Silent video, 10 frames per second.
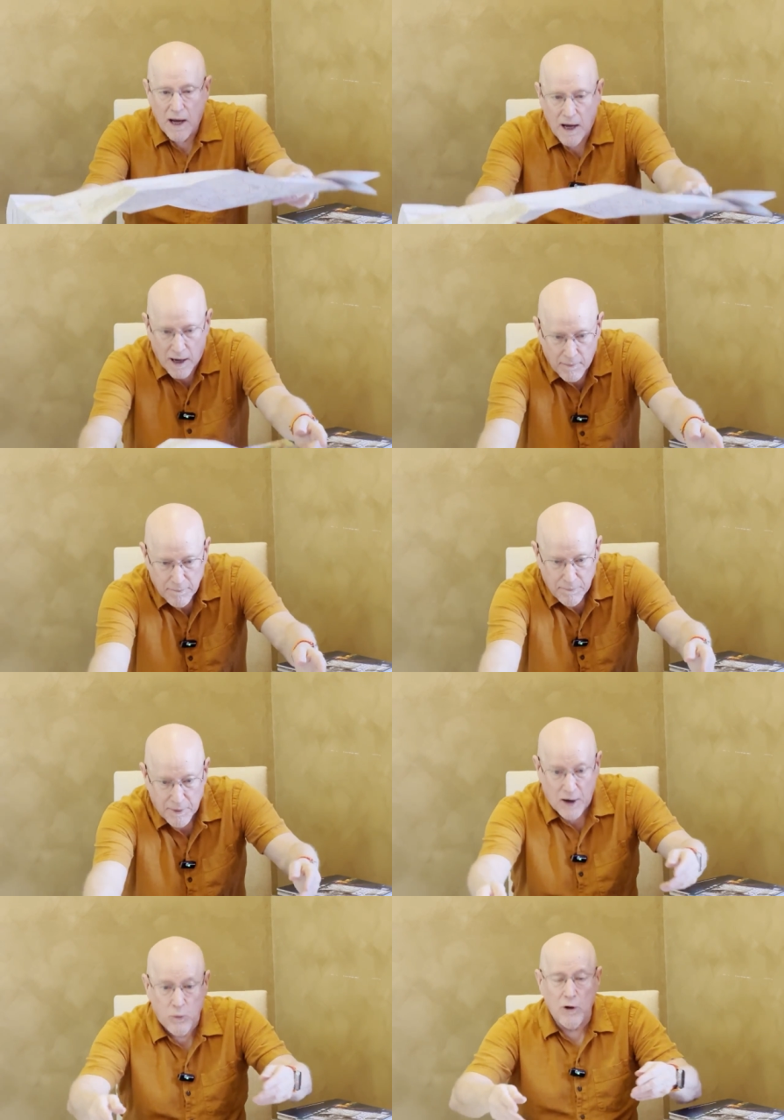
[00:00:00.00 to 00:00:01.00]
um, but
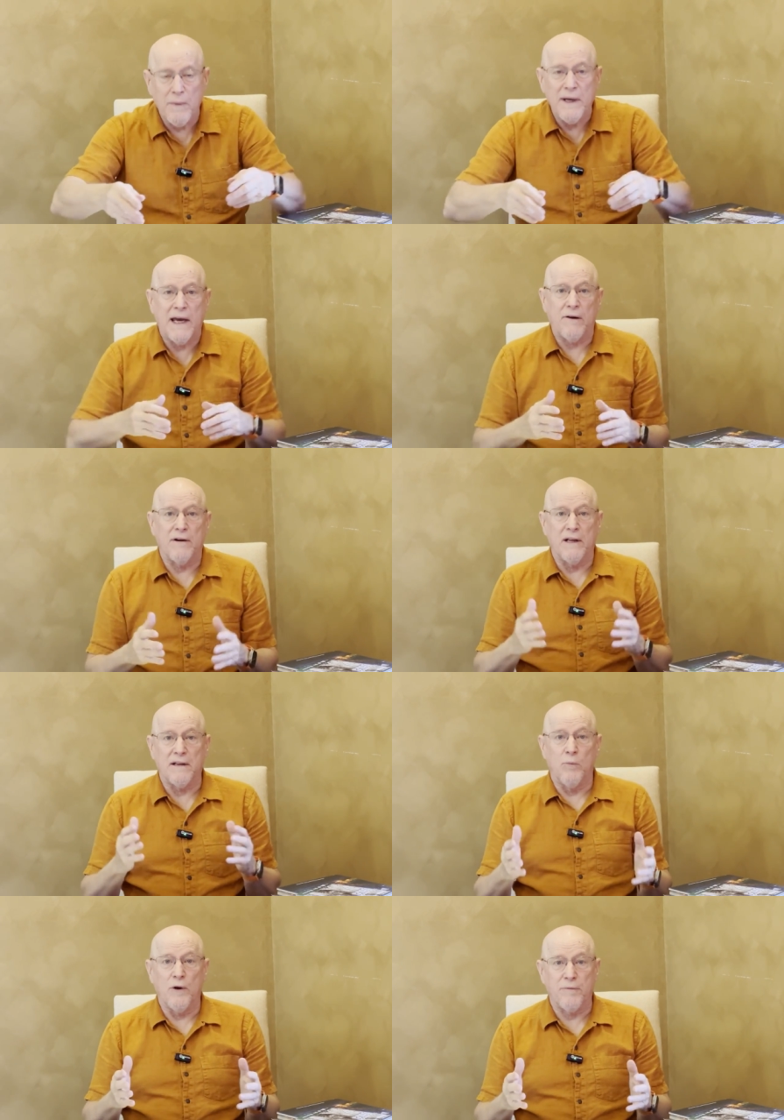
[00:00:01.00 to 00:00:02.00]
I will be carrying
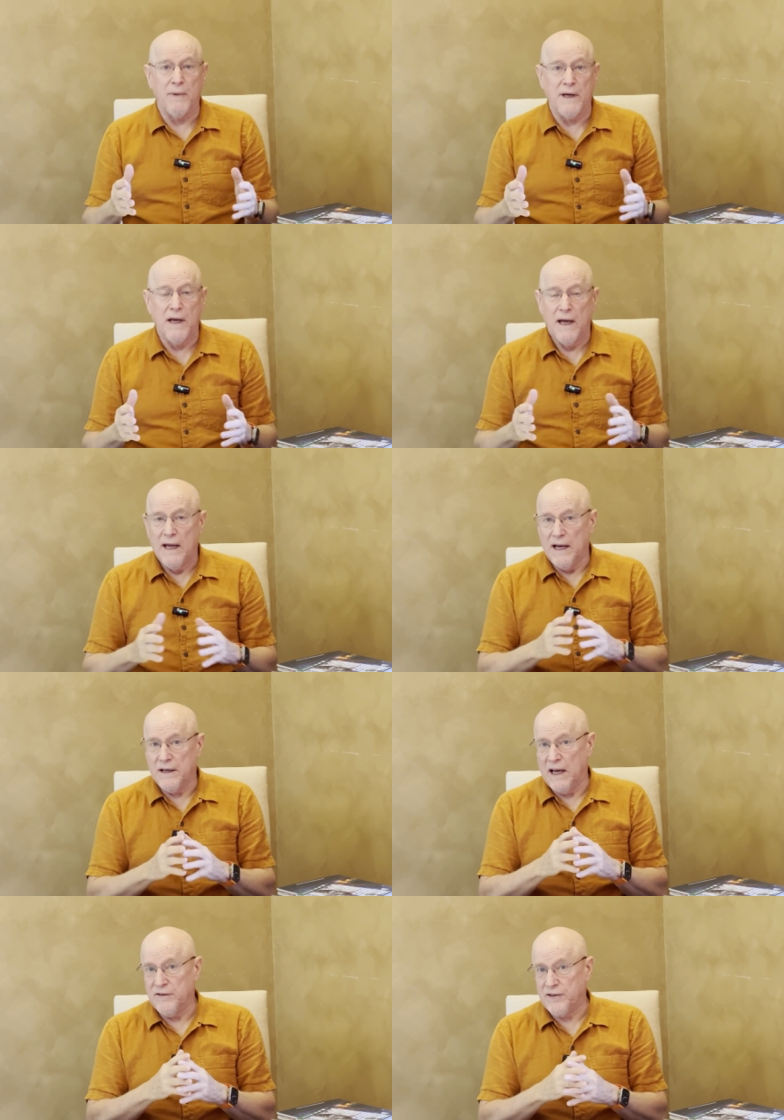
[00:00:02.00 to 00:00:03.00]
them with me in
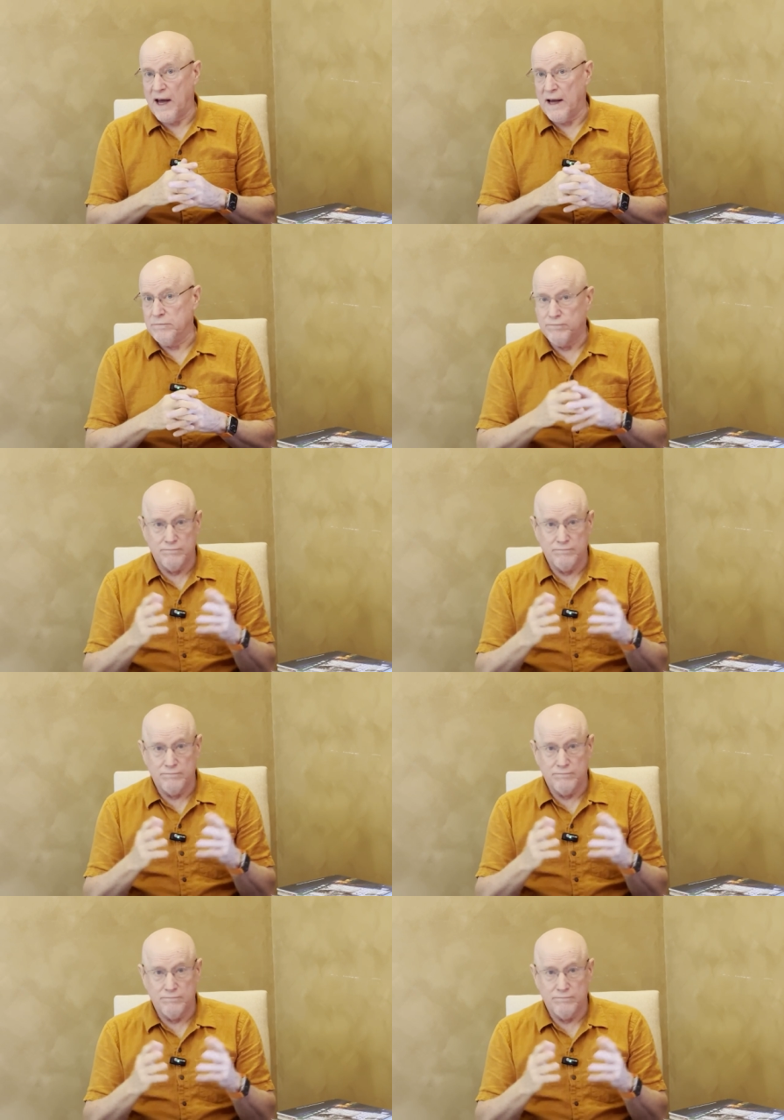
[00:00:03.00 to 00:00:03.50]
case I